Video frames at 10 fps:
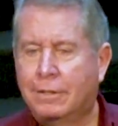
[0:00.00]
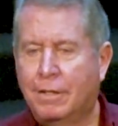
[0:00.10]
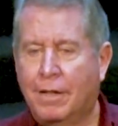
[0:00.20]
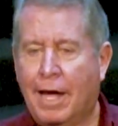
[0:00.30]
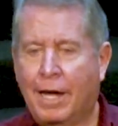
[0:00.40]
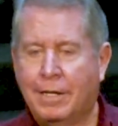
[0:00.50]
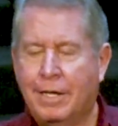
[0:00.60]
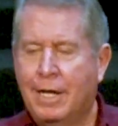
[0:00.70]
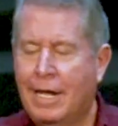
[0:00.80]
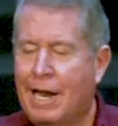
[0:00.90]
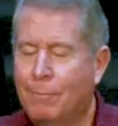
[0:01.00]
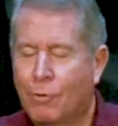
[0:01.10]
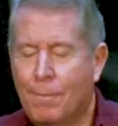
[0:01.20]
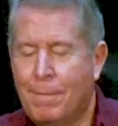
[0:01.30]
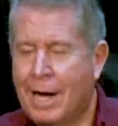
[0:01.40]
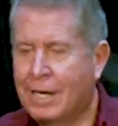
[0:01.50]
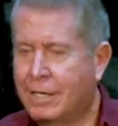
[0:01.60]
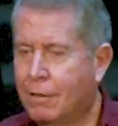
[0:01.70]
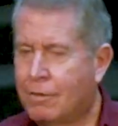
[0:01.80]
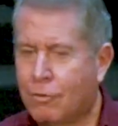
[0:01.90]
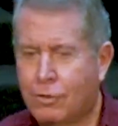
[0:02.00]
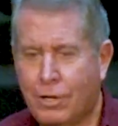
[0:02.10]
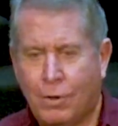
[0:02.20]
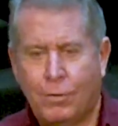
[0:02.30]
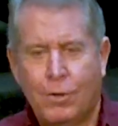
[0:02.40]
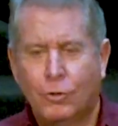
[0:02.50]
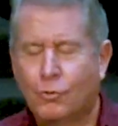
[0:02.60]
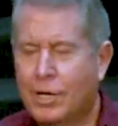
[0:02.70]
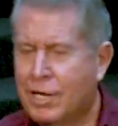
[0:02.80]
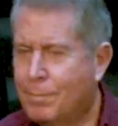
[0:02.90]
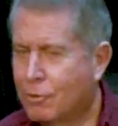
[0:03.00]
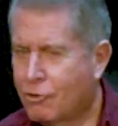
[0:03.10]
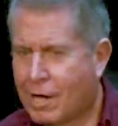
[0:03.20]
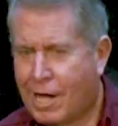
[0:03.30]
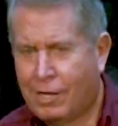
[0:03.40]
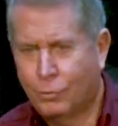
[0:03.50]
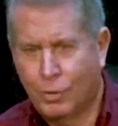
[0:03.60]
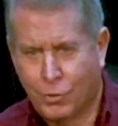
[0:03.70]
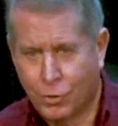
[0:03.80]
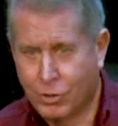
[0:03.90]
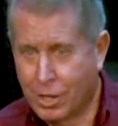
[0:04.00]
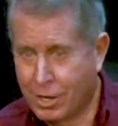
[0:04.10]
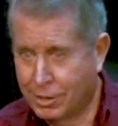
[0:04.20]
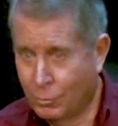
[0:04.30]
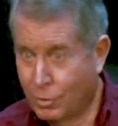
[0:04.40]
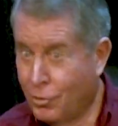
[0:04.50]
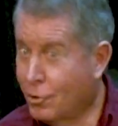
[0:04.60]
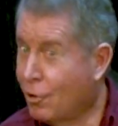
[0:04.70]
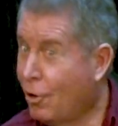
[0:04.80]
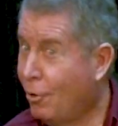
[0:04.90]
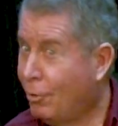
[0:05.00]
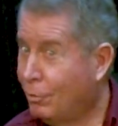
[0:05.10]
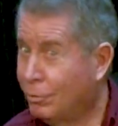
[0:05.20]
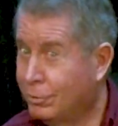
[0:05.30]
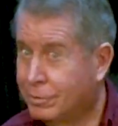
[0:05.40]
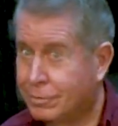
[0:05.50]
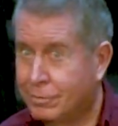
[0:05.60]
to that. And I'm reminded, it says, you know, train up a child when they're young, and when they're old,